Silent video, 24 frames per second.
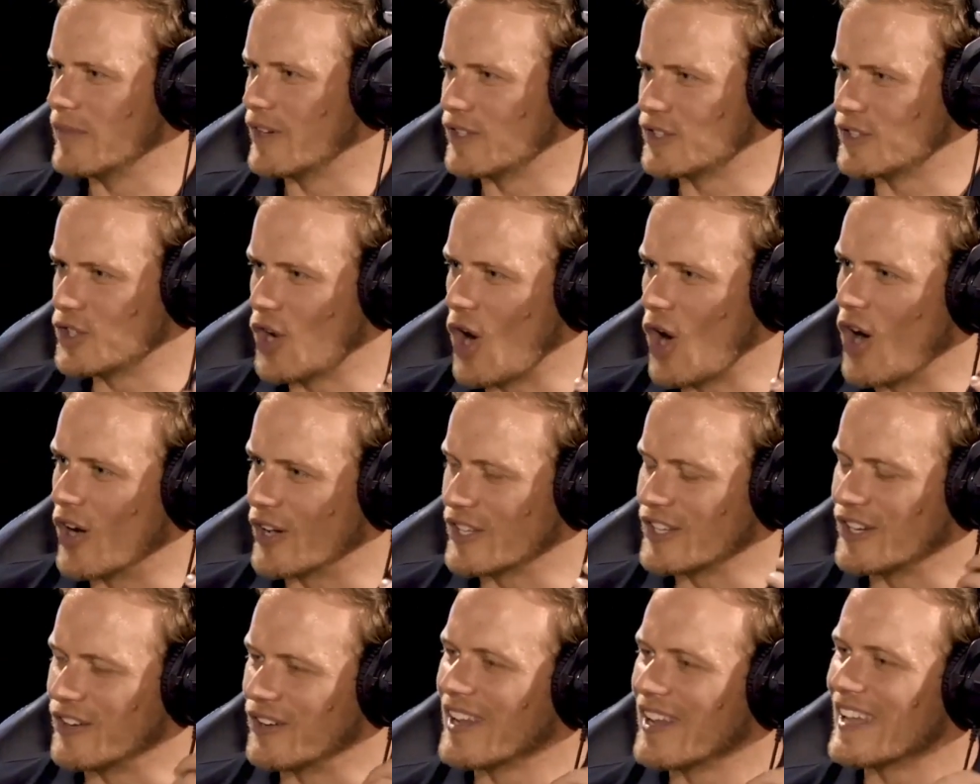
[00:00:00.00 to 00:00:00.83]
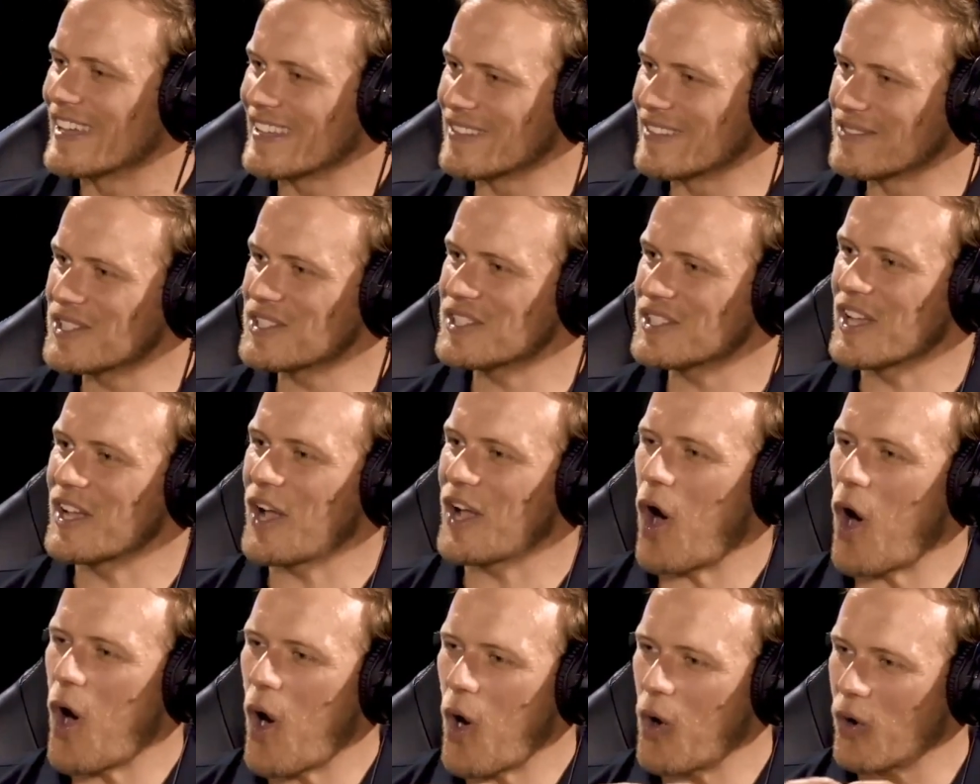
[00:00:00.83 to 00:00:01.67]
their dog, it was just like
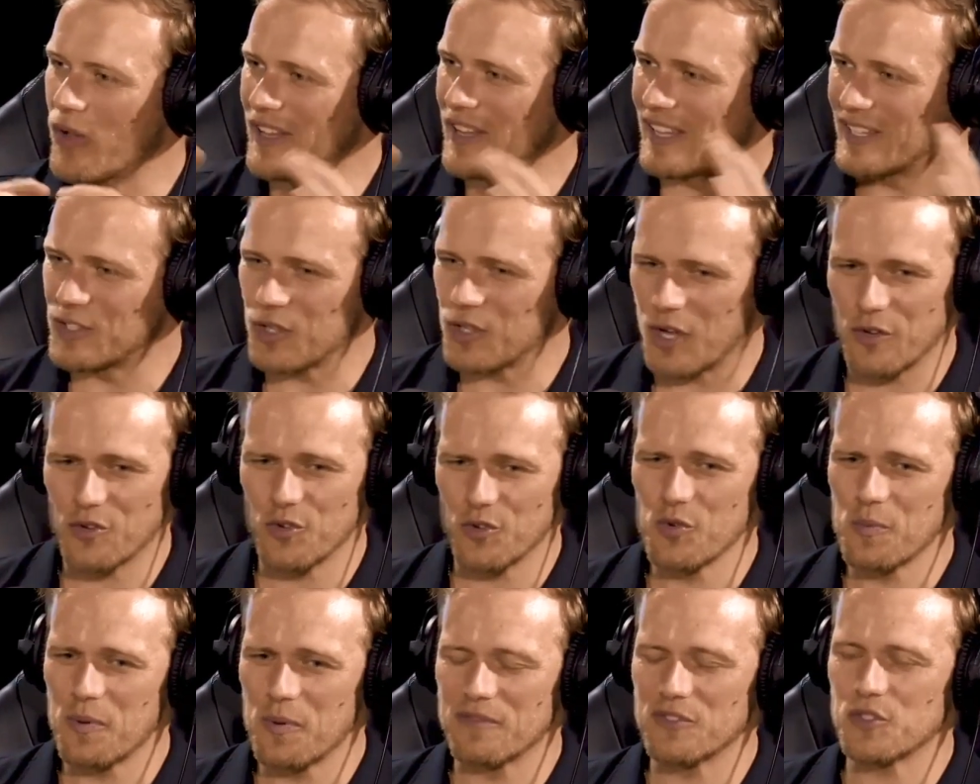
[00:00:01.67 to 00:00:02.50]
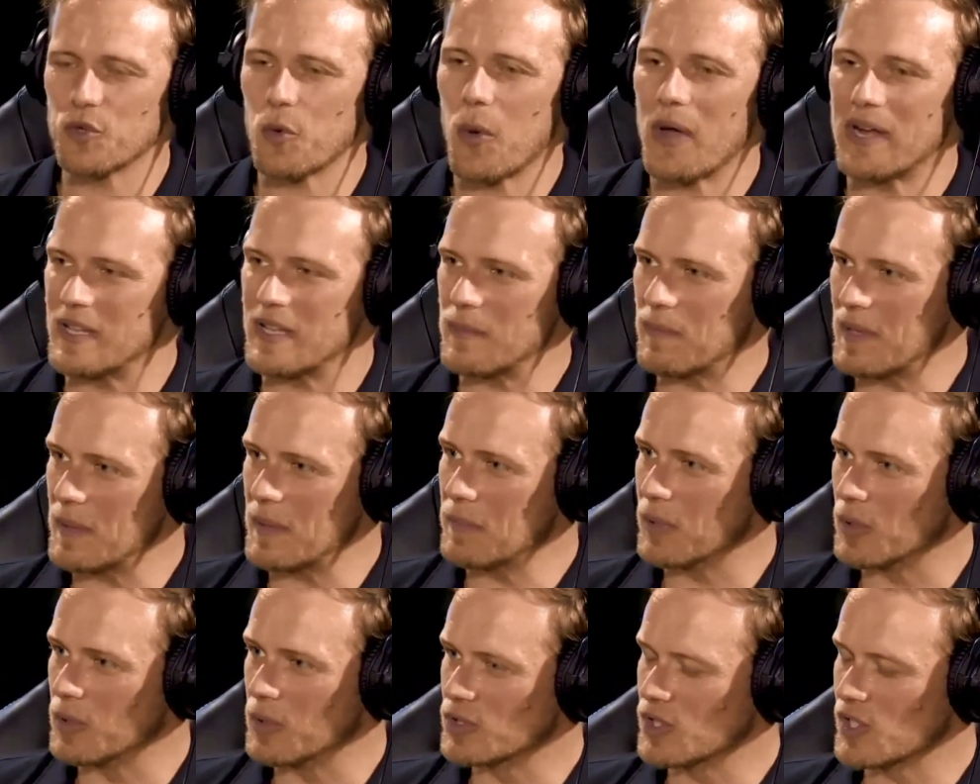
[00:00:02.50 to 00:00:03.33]
a group of 20
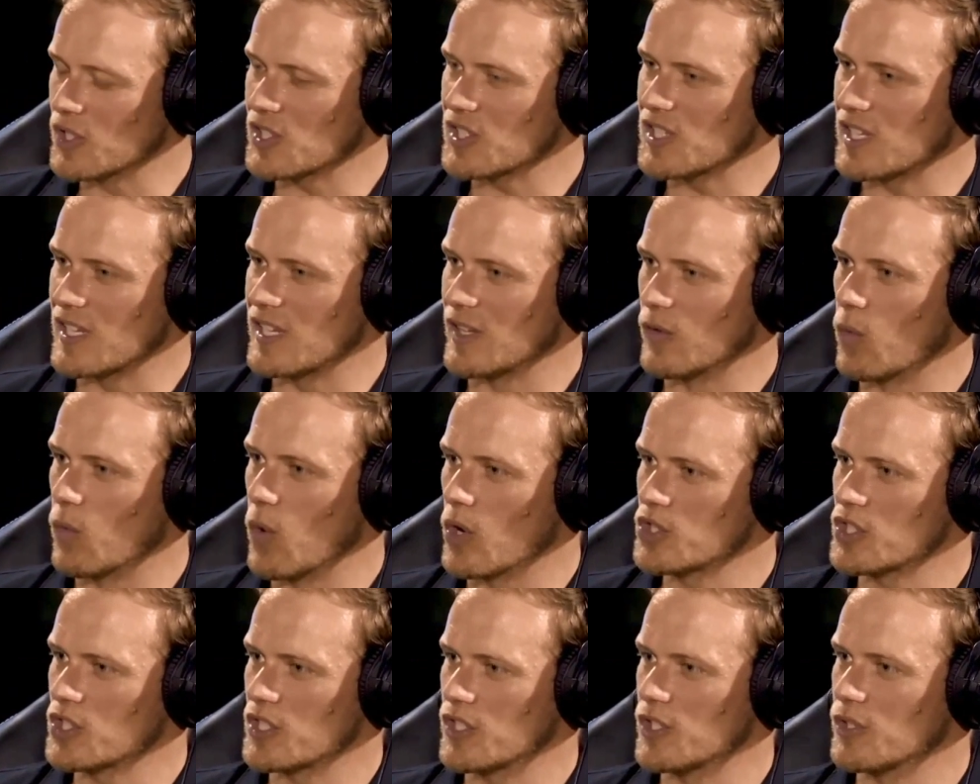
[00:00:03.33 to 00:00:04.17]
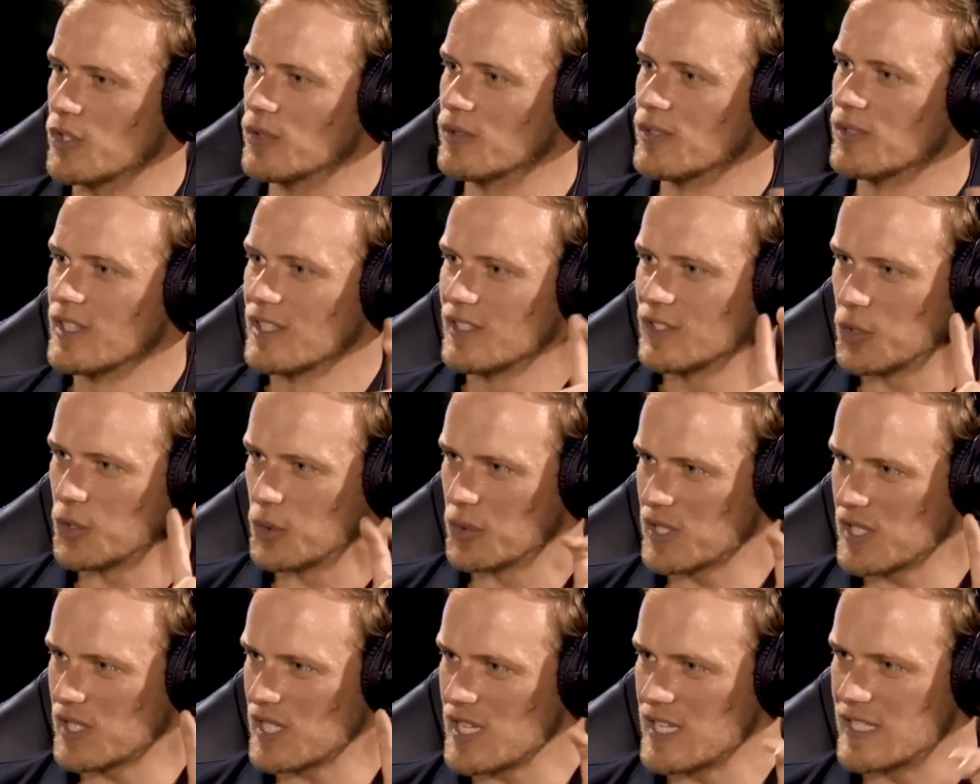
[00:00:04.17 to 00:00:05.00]
people just sitting watching you do a
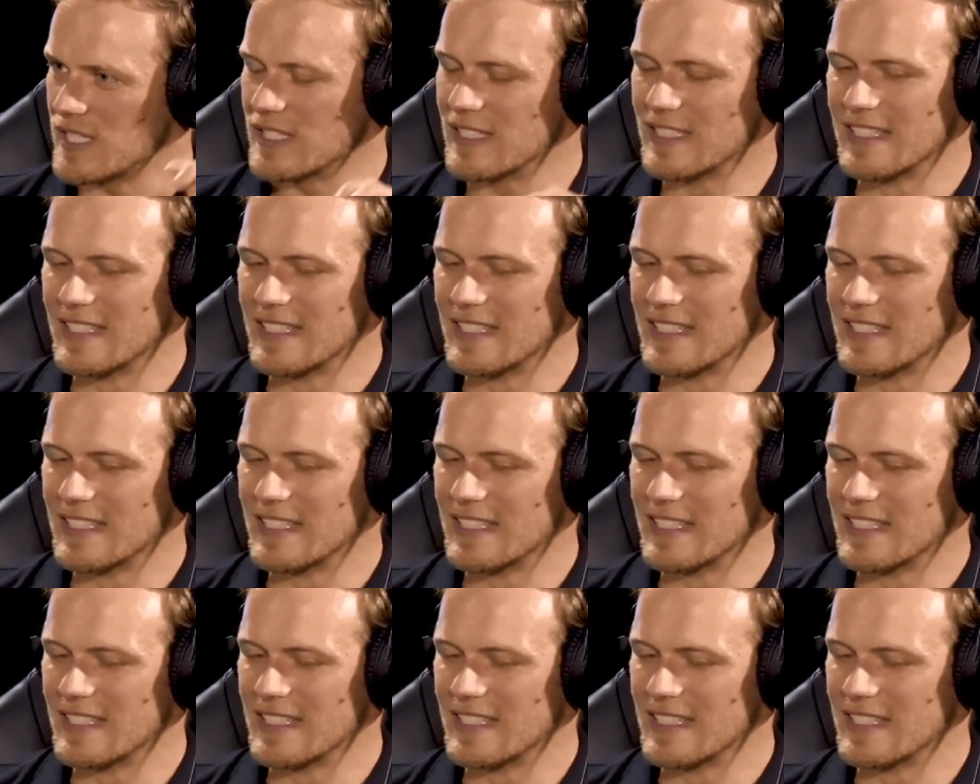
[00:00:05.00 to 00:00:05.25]
scene.